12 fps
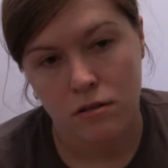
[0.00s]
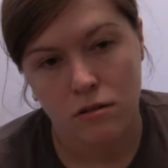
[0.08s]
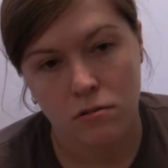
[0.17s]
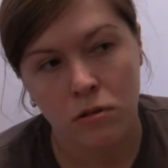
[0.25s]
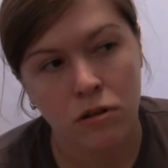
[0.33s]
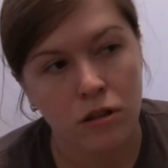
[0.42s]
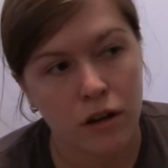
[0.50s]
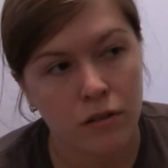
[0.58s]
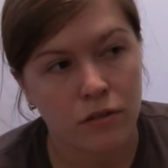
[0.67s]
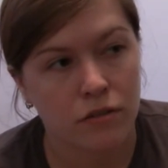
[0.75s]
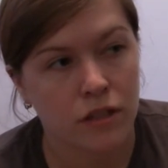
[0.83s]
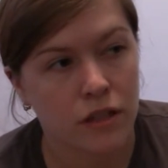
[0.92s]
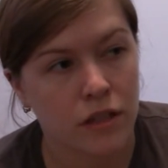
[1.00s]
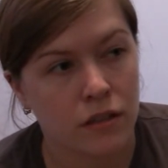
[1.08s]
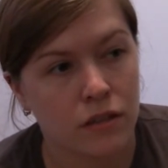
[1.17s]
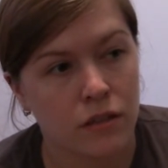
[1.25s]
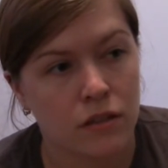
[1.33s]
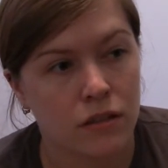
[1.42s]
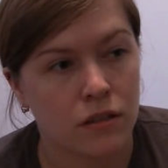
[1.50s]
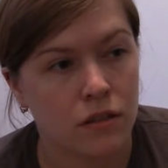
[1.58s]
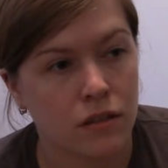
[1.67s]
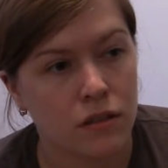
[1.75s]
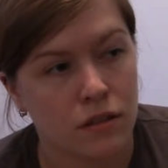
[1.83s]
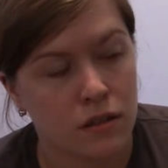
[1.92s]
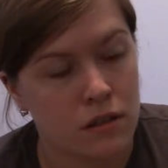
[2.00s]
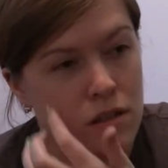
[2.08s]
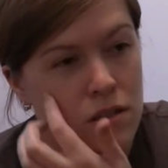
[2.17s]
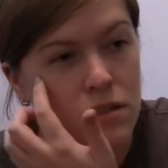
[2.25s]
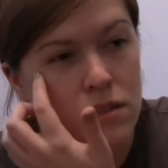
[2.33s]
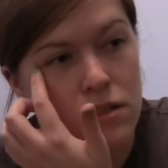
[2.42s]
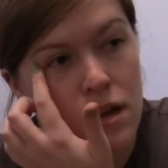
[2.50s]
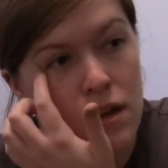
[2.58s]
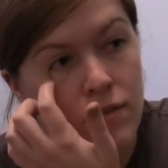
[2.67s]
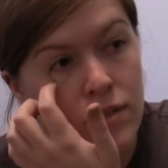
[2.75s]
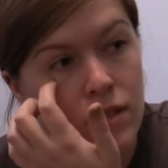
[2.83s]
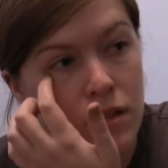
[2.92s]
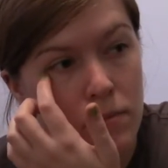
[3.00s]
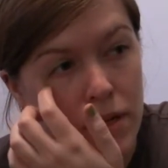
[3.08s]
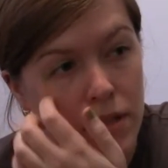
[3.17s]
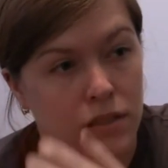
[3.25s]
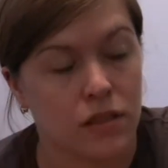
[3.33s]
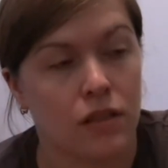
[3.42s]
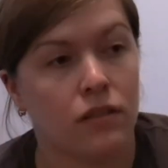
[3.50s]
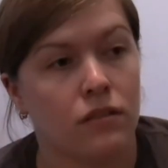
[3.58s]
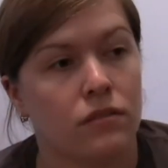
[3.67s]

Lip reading: Warcraft 3 didn't have anything amazing in it.